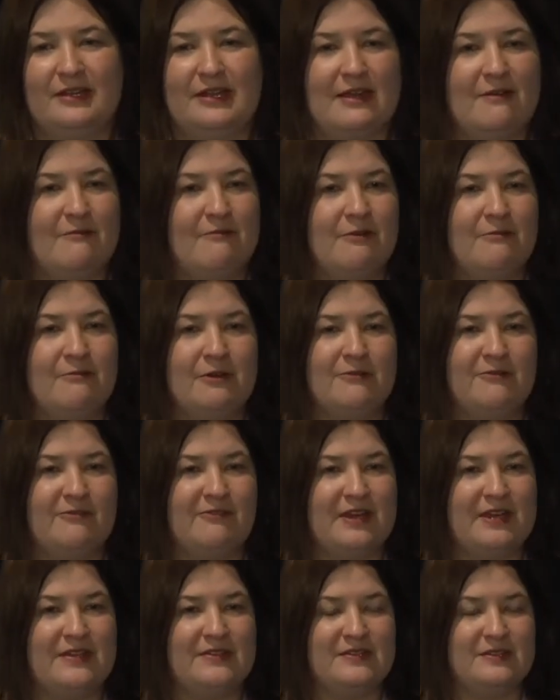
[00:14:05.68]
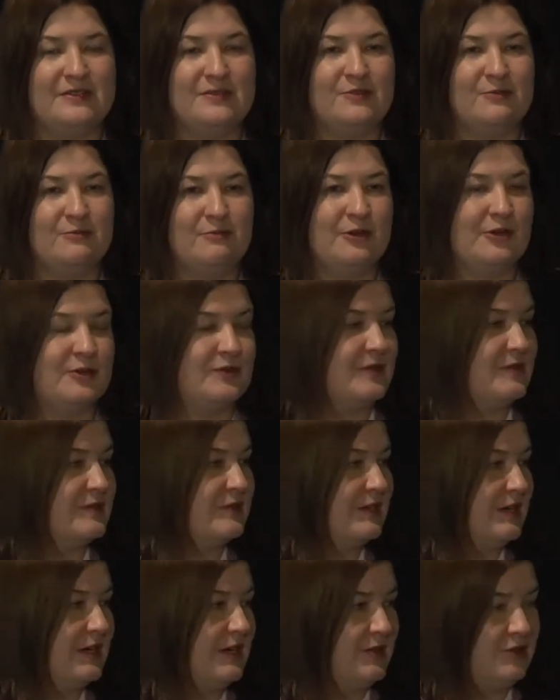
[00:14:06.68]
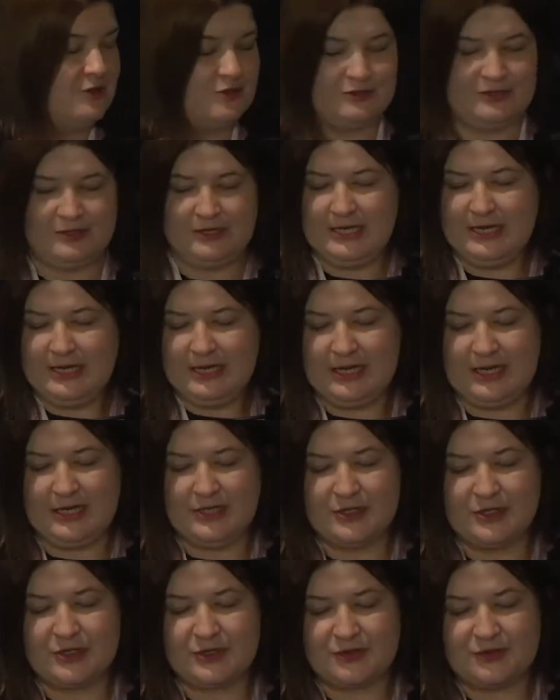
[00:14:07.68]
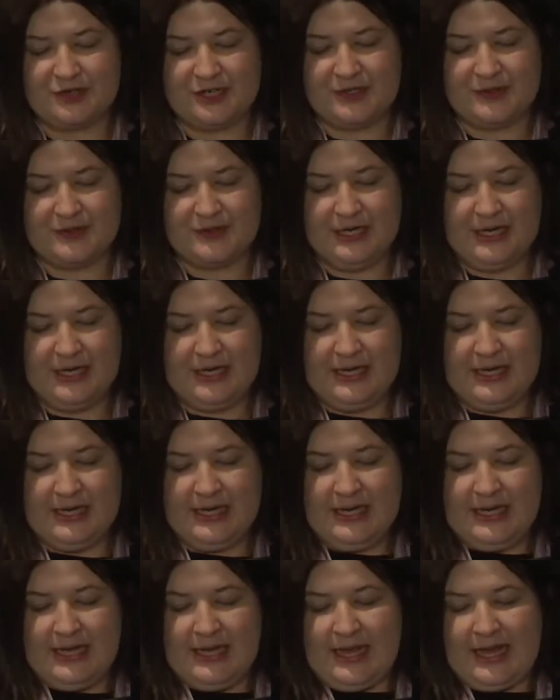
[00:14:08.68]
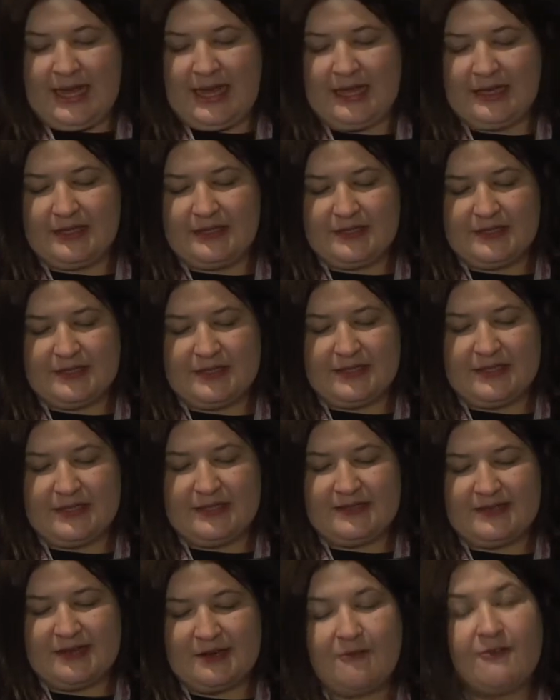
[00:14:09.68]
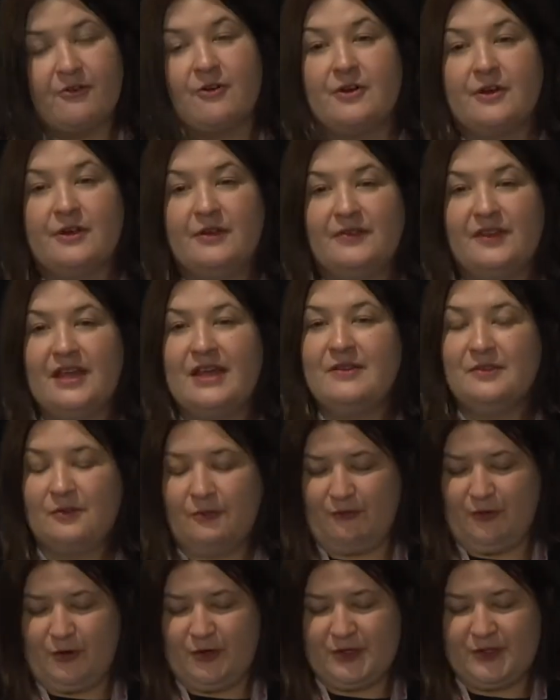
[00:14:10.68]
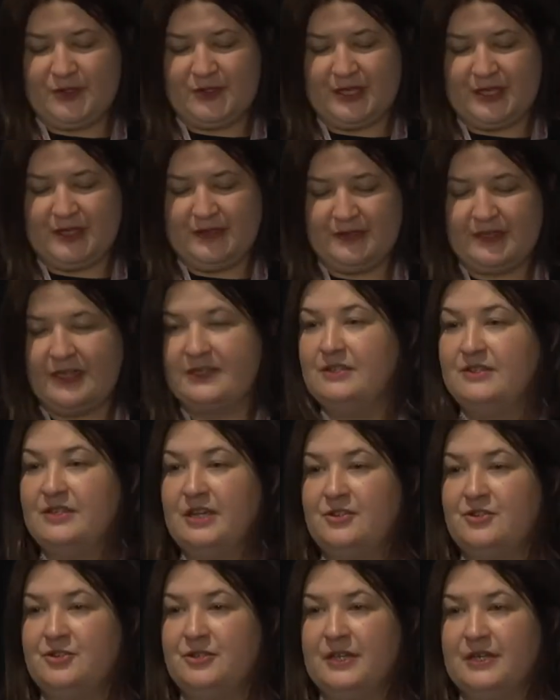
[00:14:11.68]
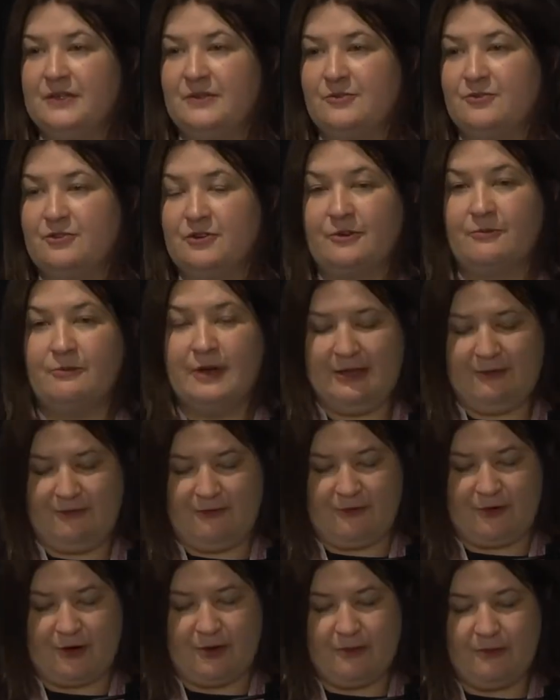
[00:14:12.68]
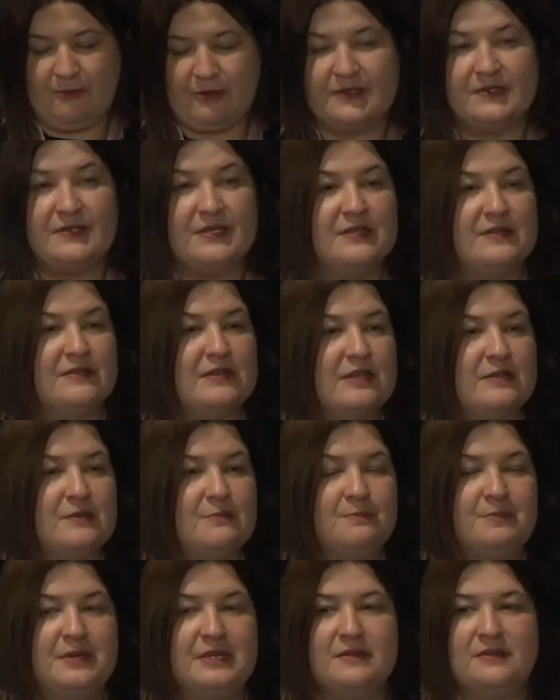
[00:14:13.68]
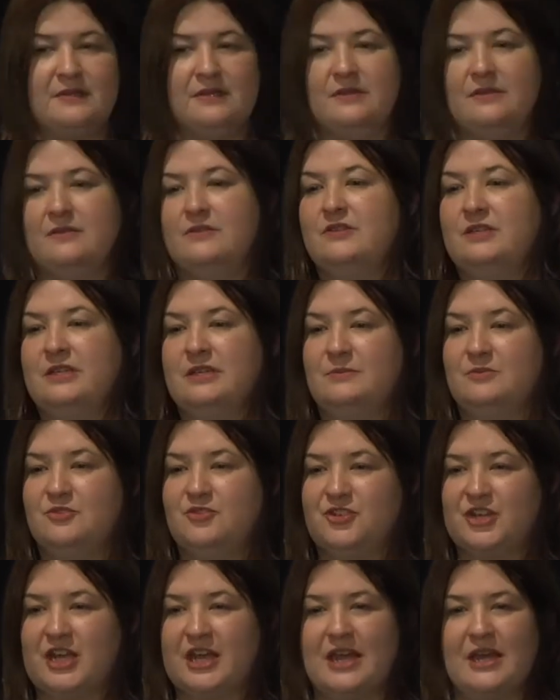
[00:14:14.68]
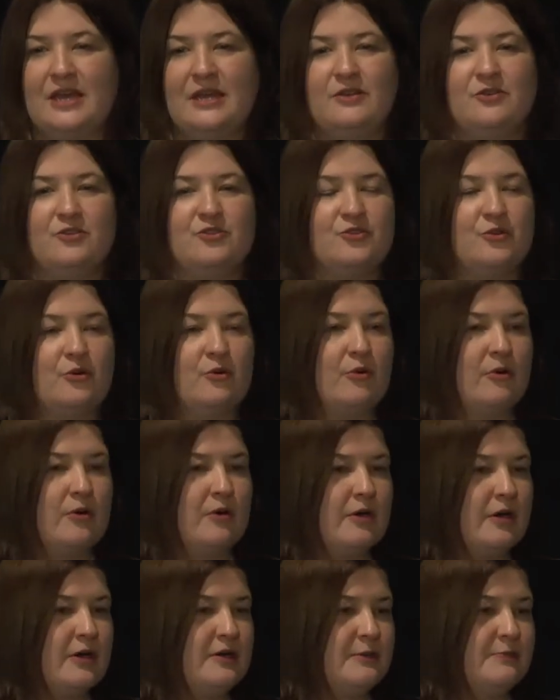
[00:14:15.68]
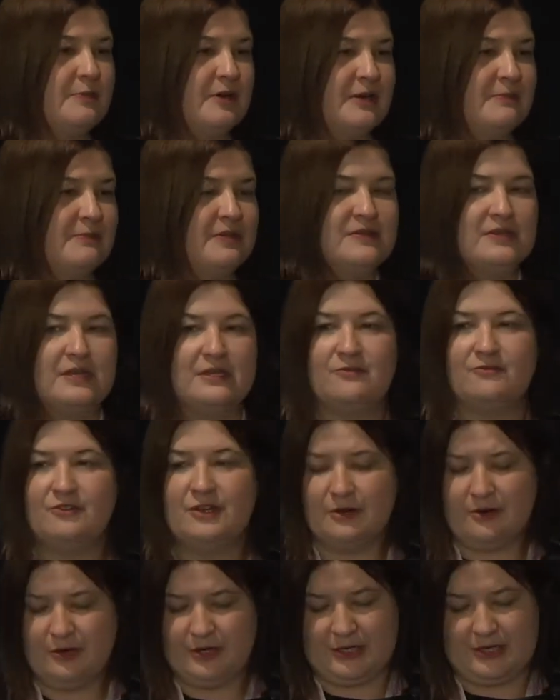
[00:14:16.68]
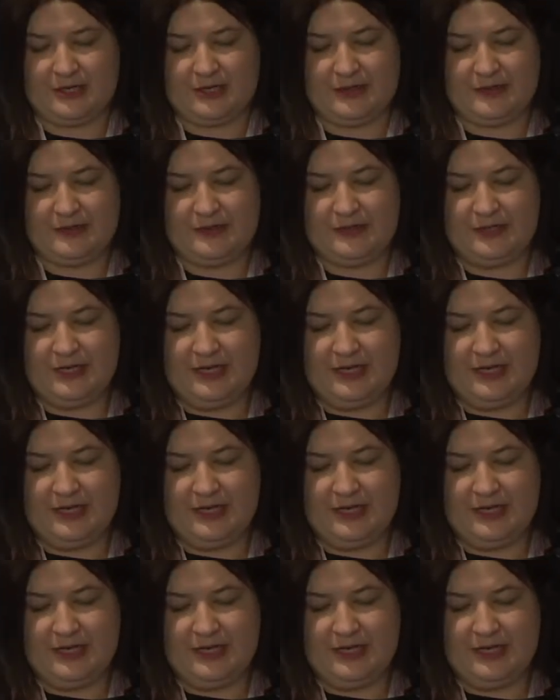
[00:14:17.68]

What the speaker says: everyone faces who works in the culture industries. And therefore, they are the first thing that attention gets drawn away from when things get busy, teams change, or departments get reorganized.